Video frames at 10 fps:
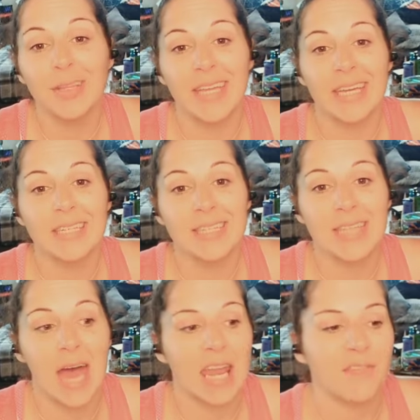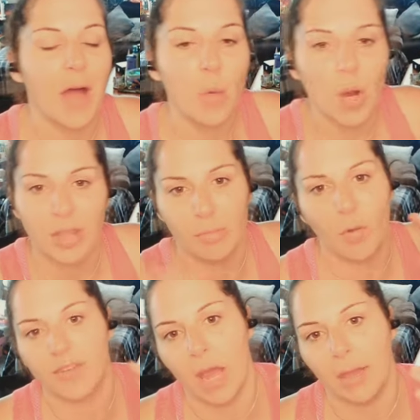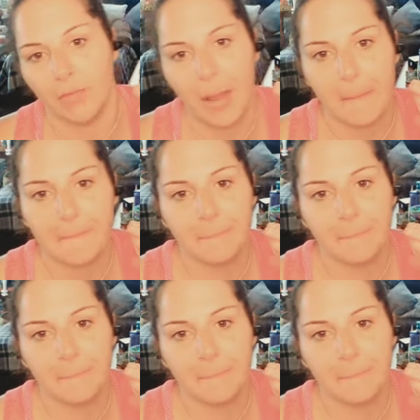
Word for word: this that if I wear them overnight, right?